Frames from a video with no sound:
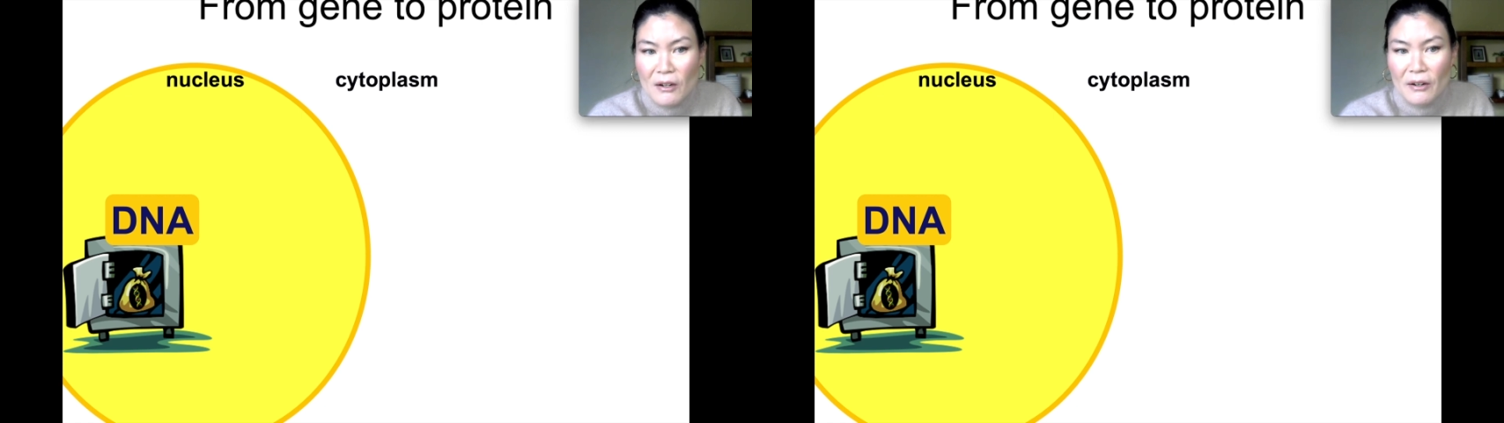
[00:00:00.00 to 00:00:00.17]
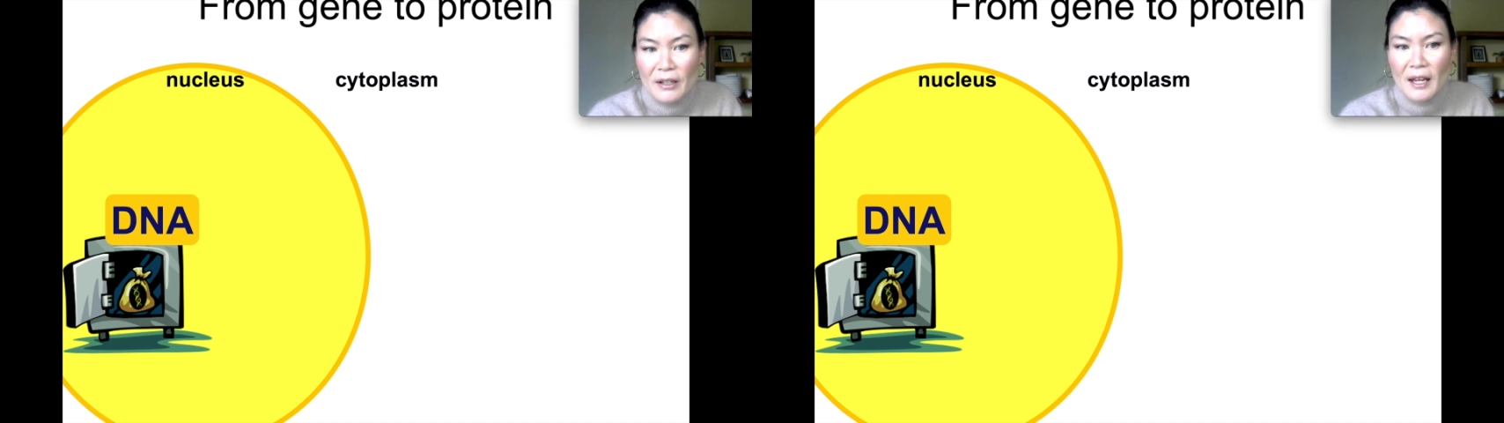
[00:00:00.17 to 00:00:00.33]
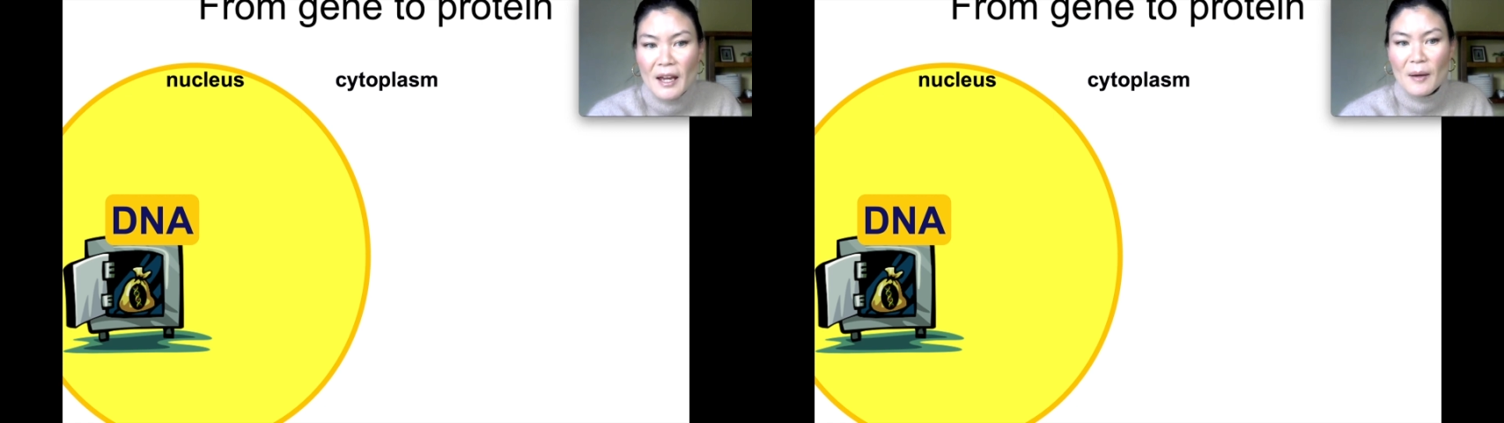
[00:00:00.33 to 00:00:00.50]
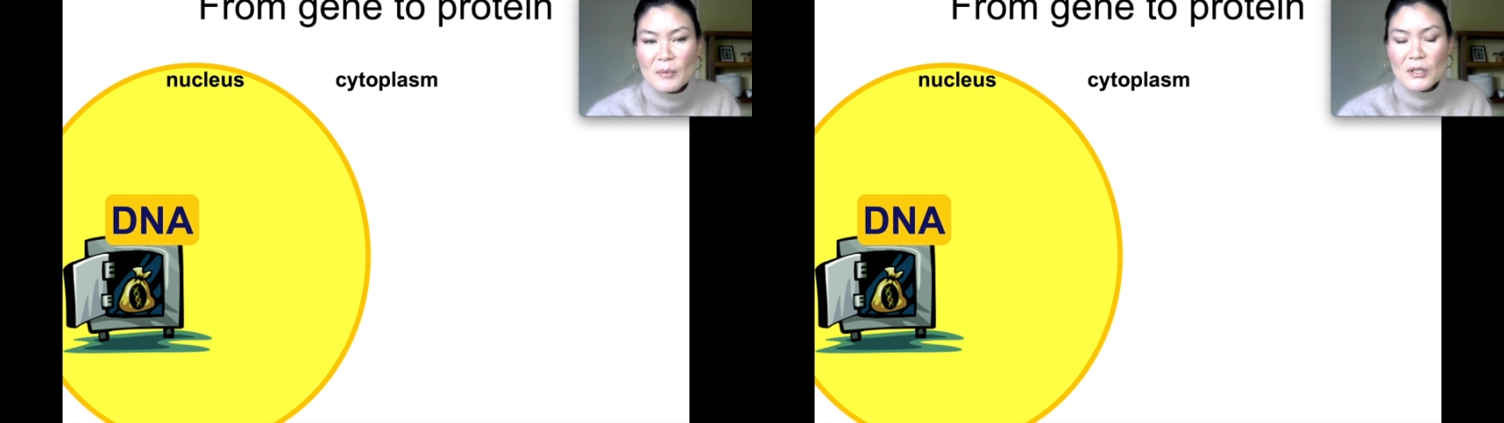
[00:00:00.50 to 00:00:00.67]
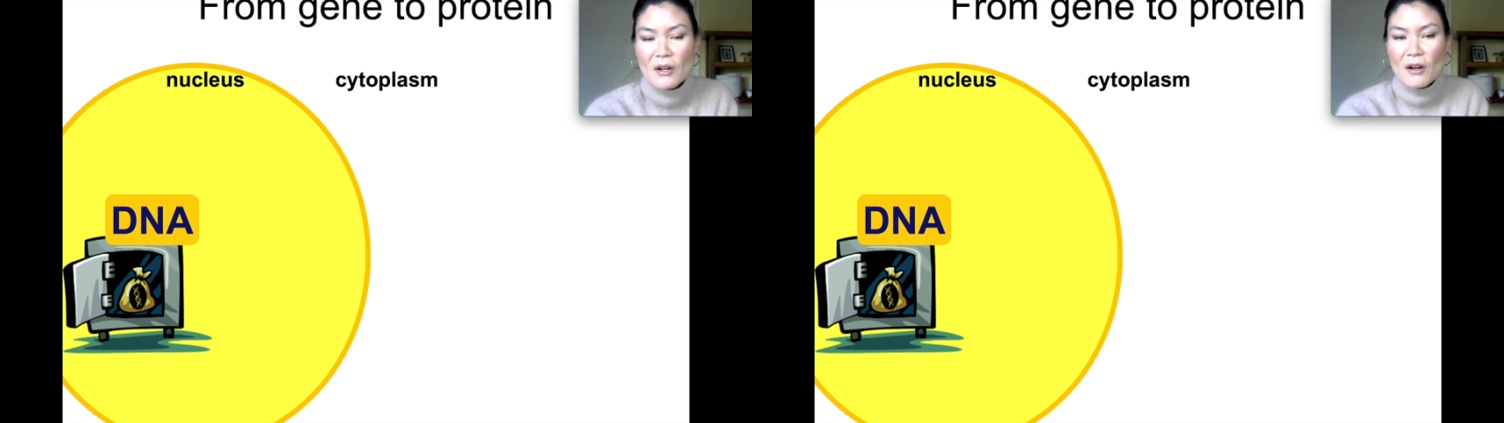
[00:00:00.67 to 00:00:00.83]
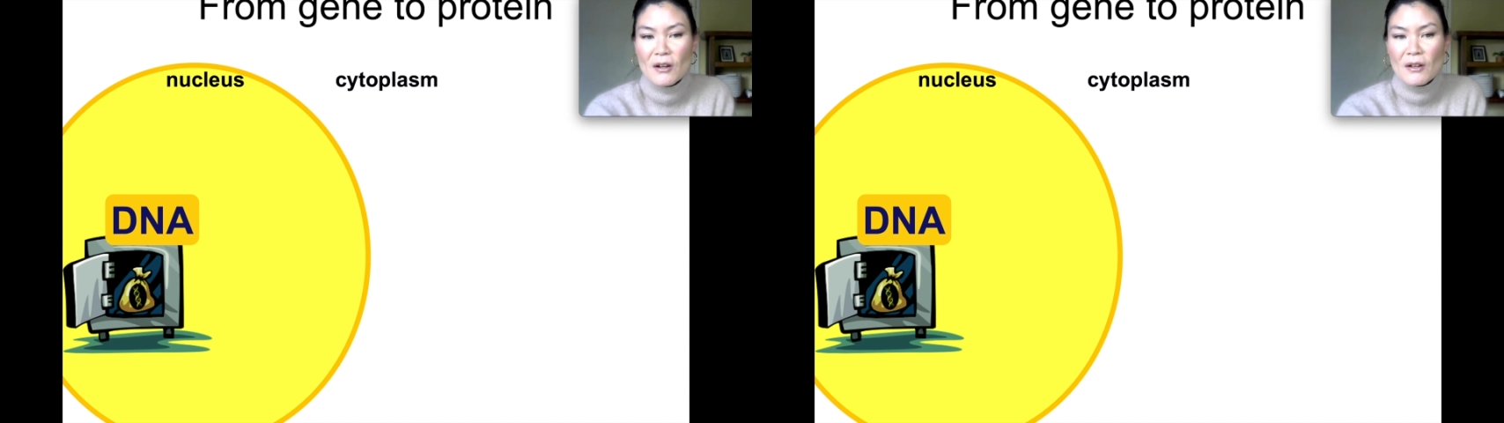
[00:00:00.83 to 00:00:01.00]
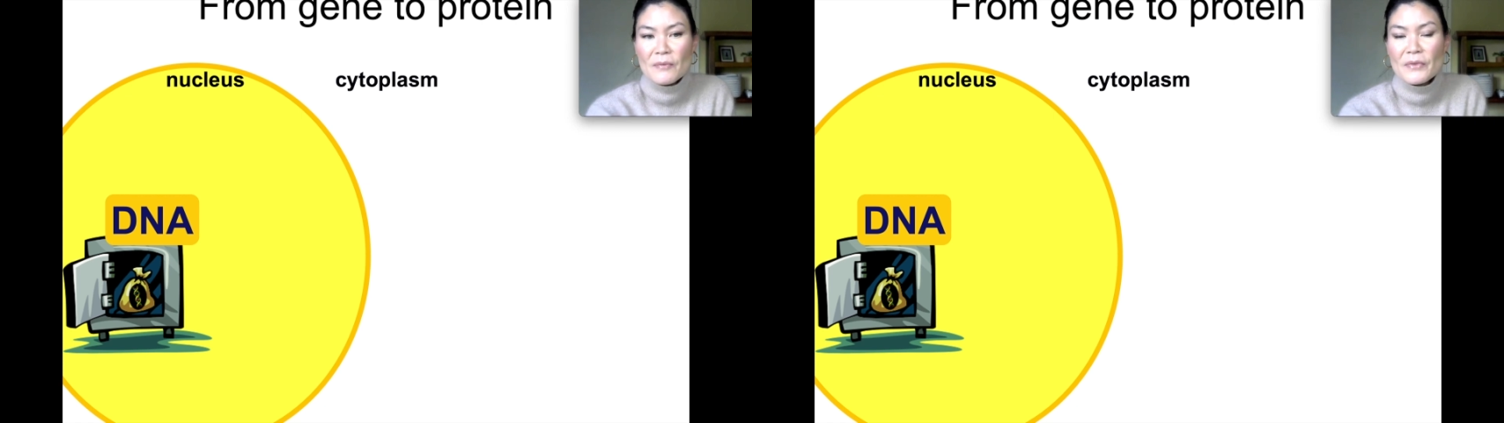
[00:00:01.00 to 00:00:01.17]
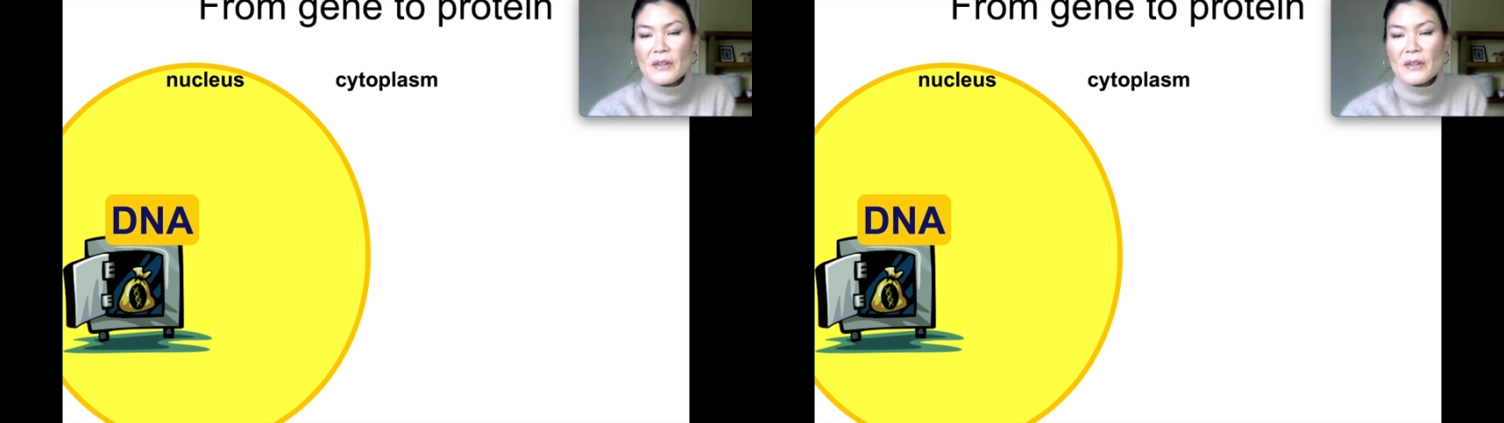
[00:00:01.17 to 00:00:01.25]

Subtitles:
are kept on